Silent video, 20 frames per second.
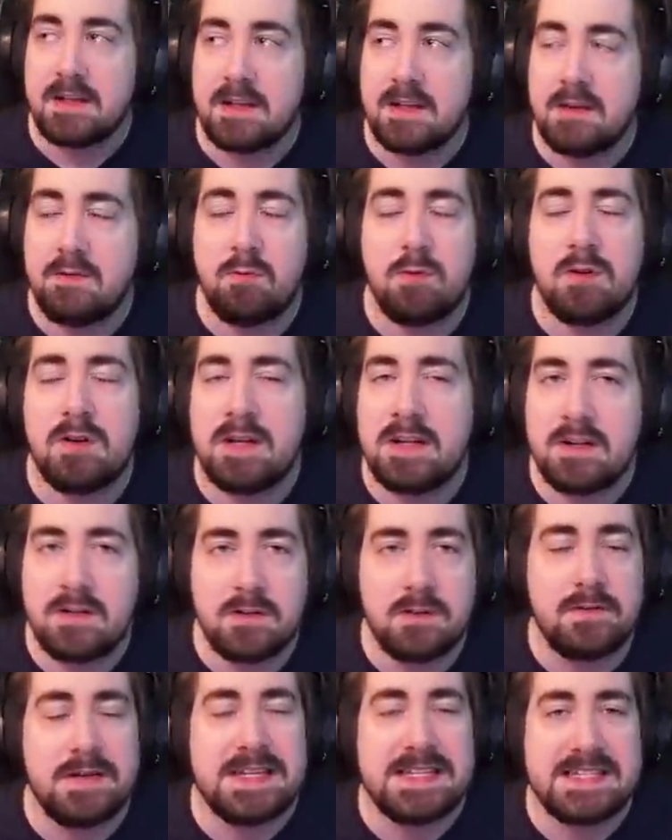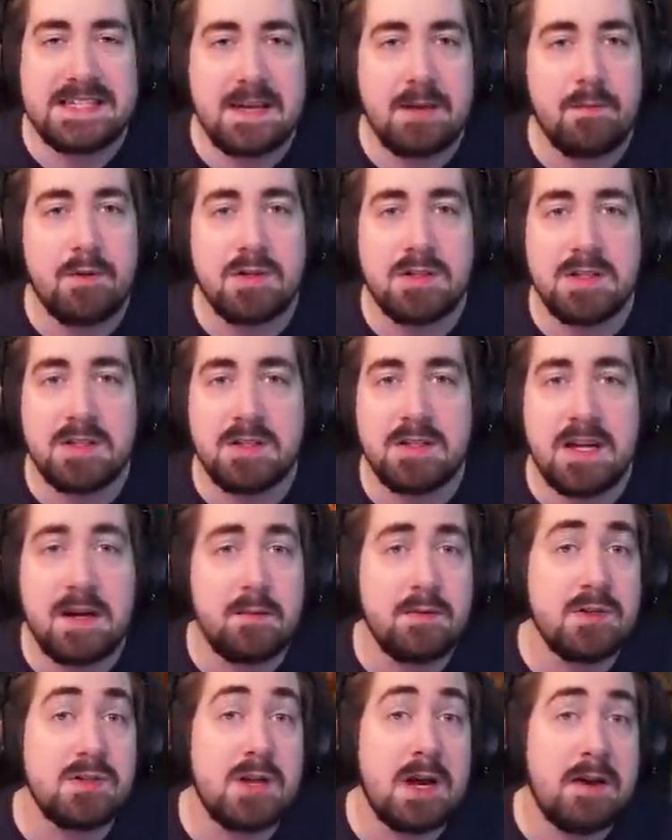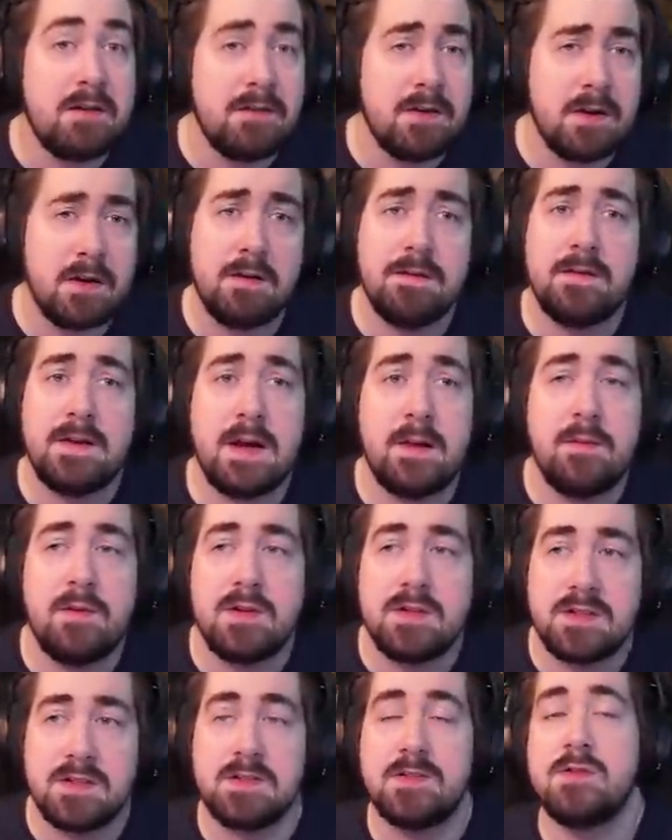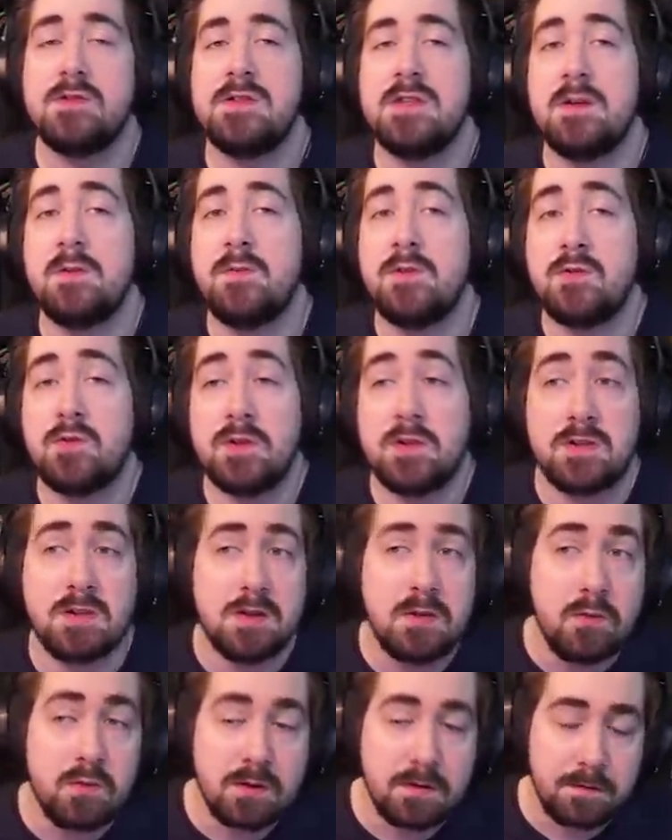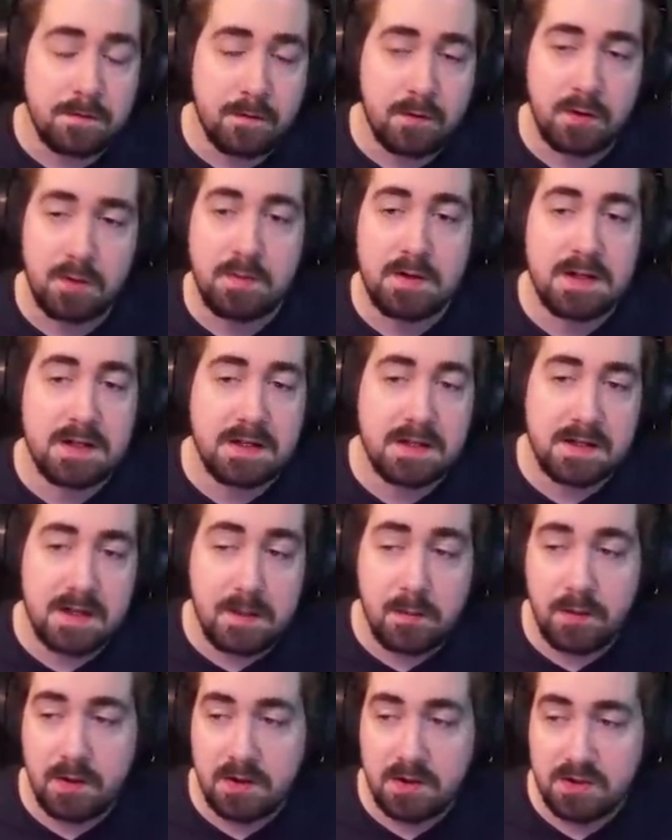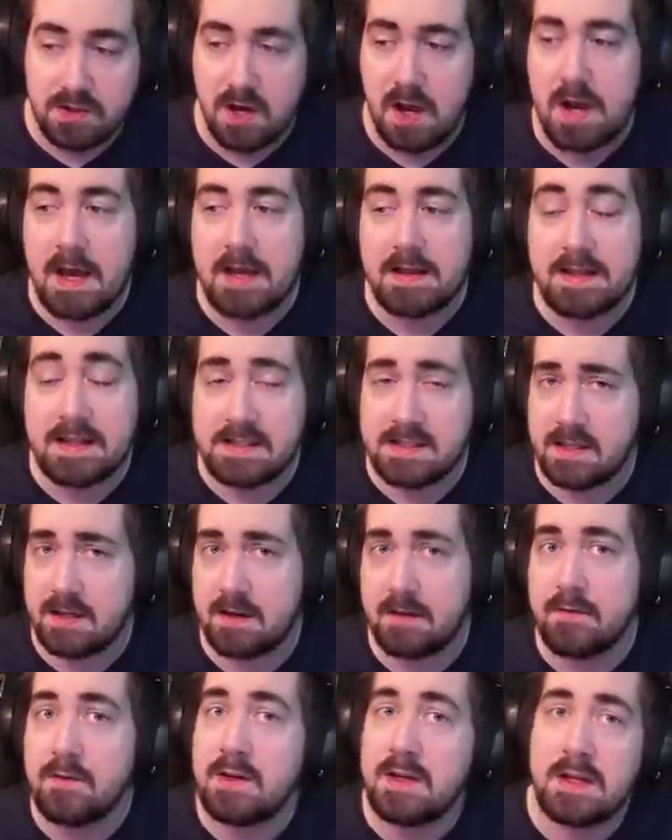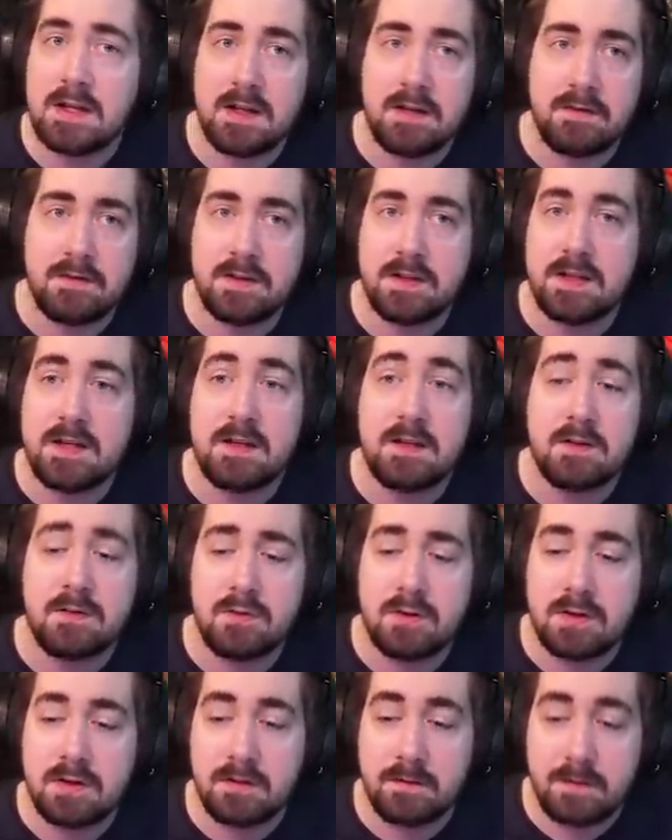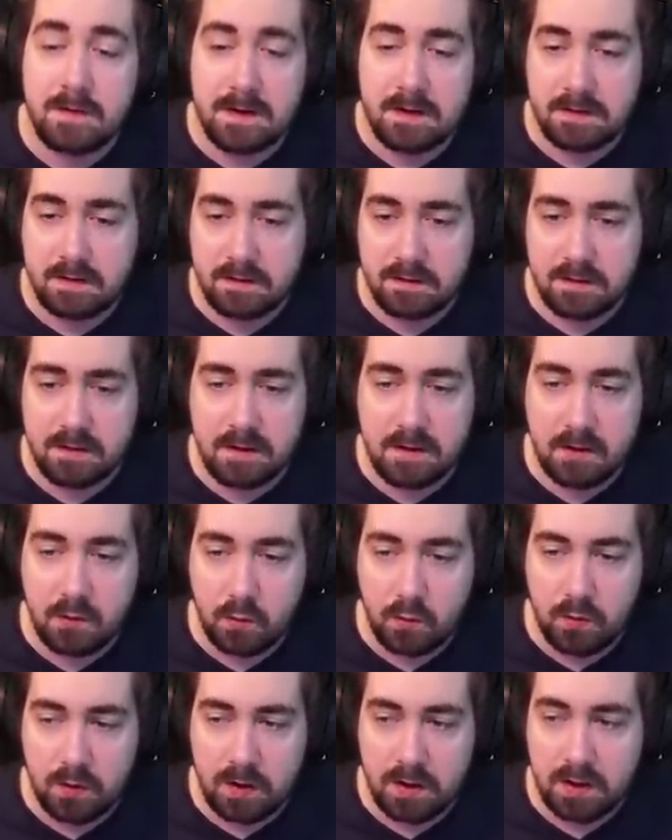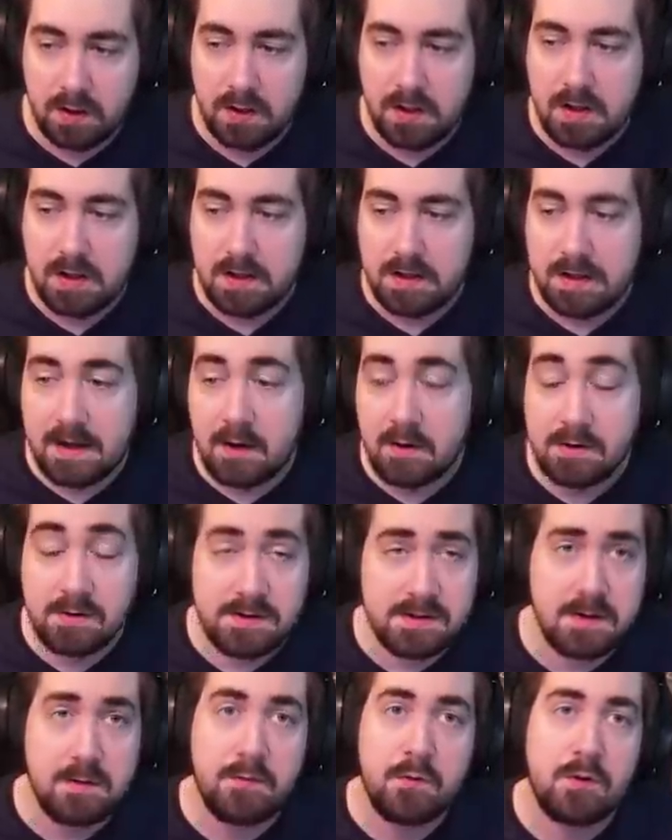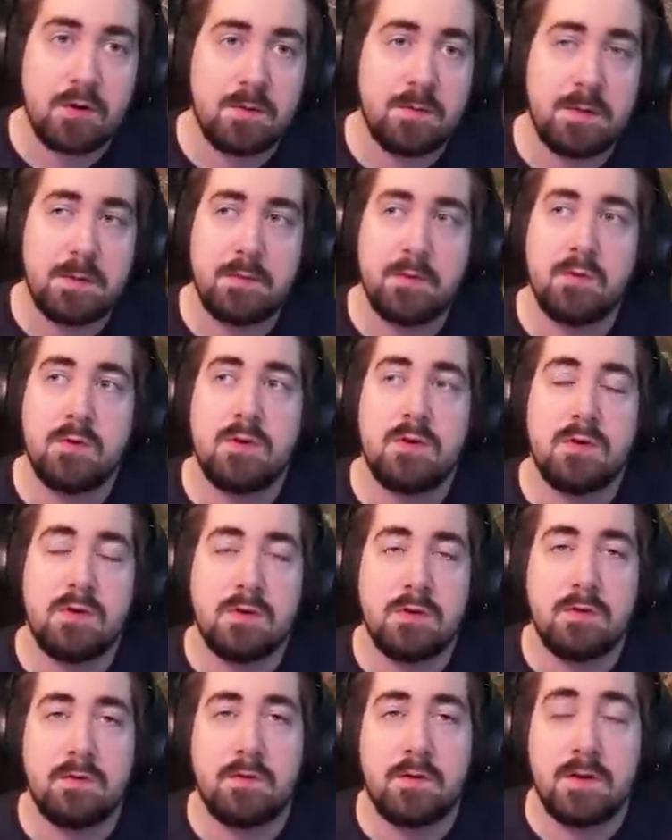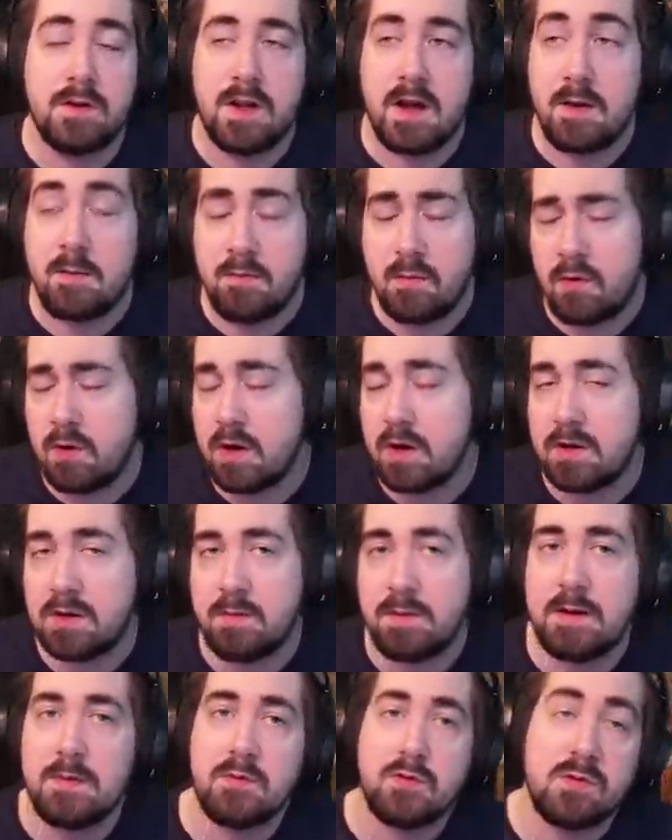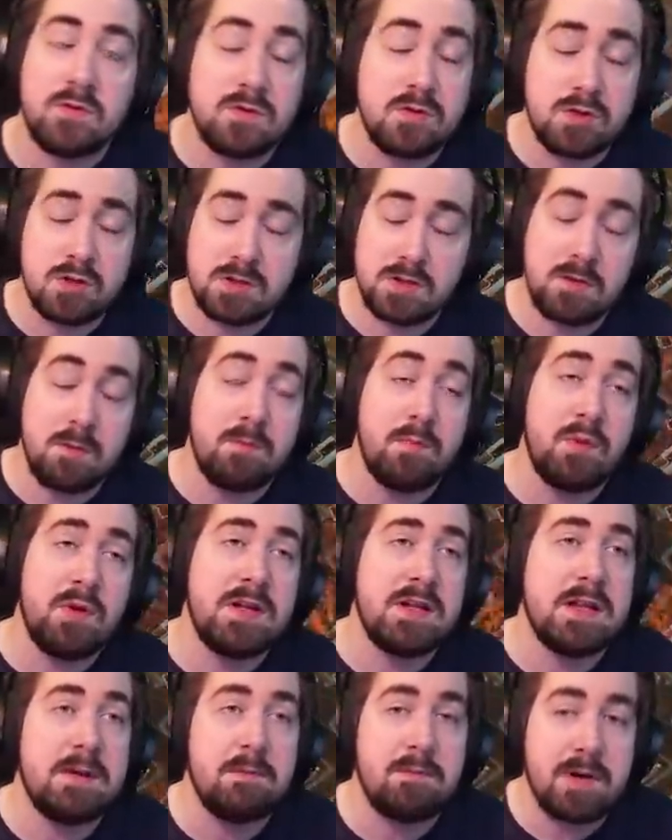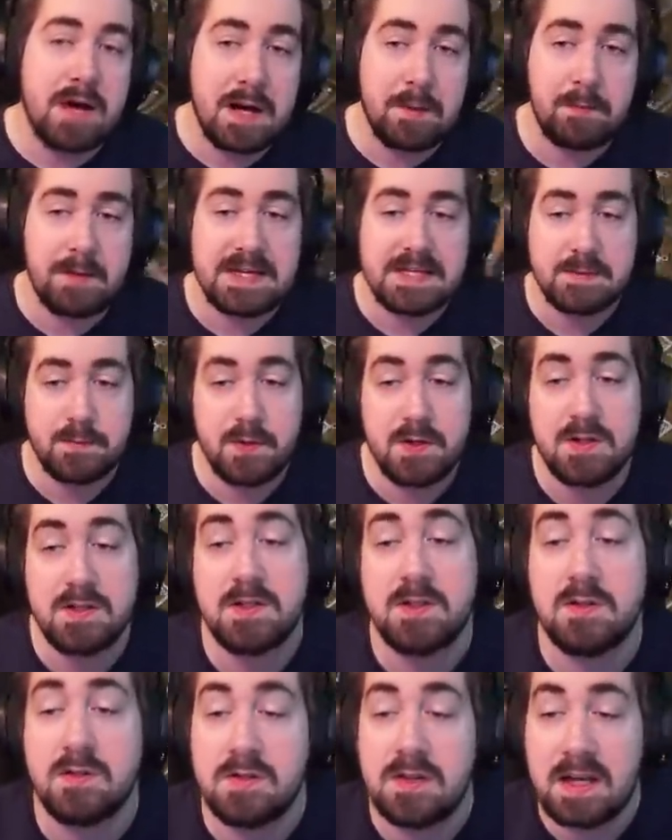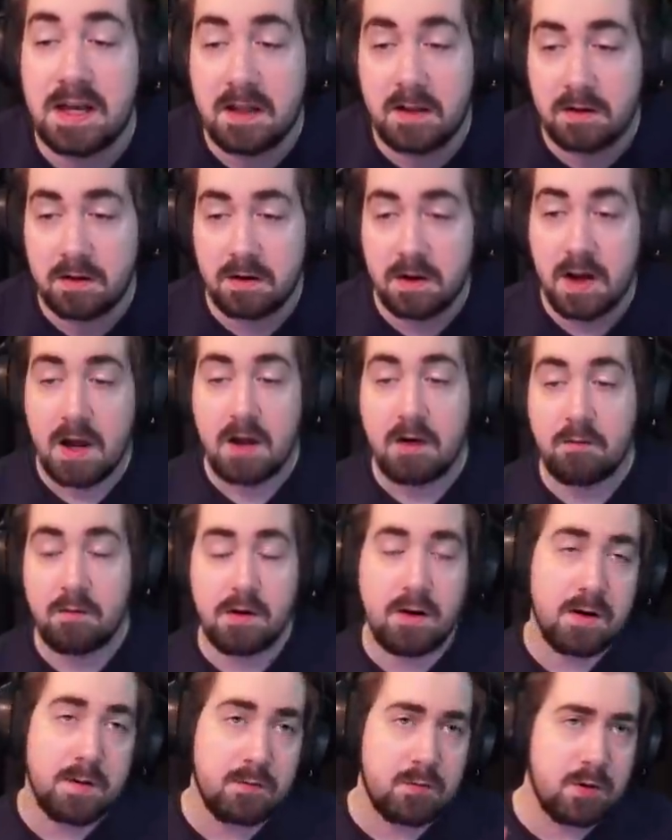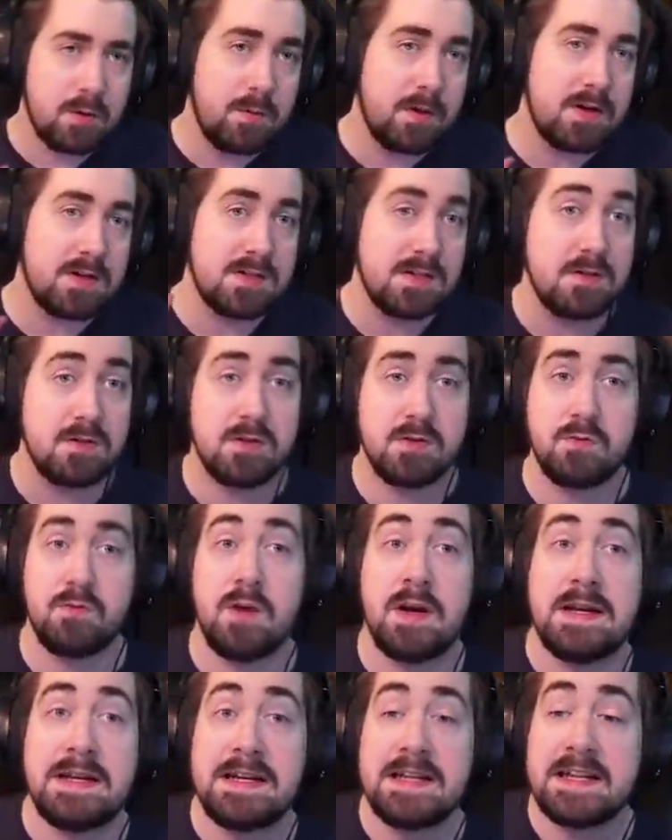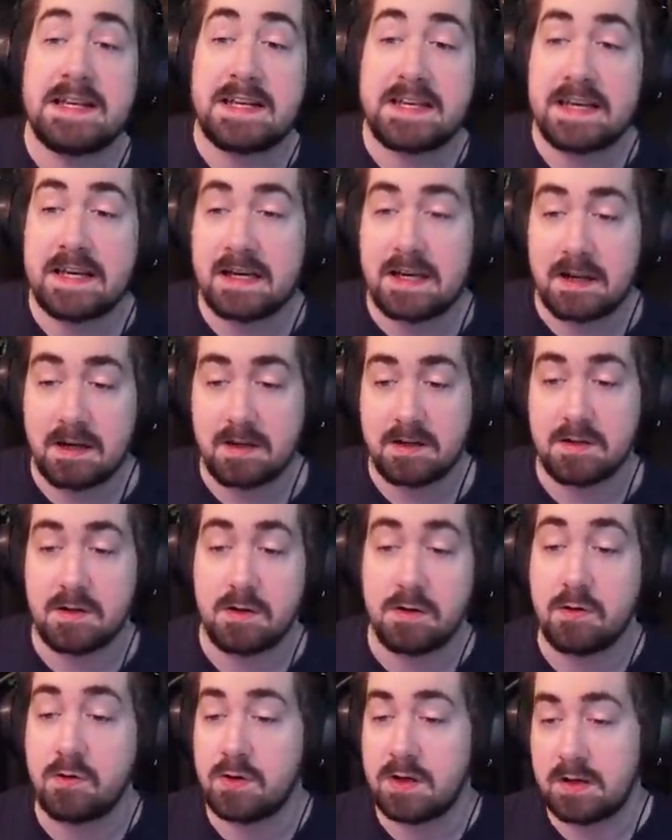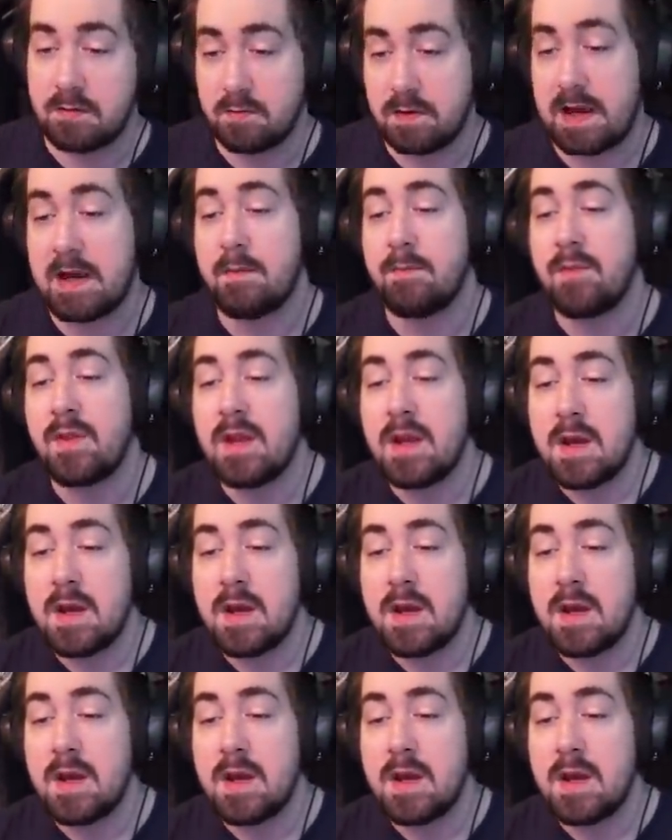You won't need to invest that much into damage to have enough damage. As long as you have between 2 and 4 million damage, that's enough to kill everything, including the Feared on hardcore. Now, on softcore, people will go for a lot more to be able to just completely bypass bosses altogether, run up to a boss and just right-click it and then loot it, right?